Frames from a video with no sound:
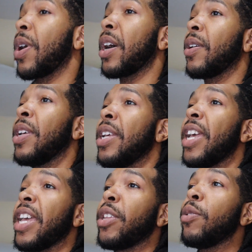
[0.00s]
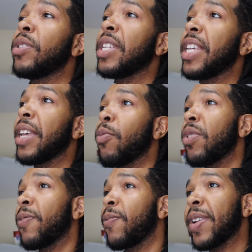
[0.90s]
while, and usually it
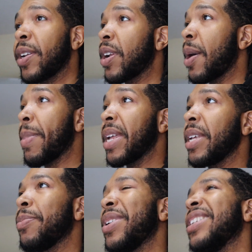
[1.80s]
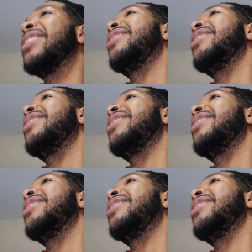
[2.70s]
would have flickered out by then, but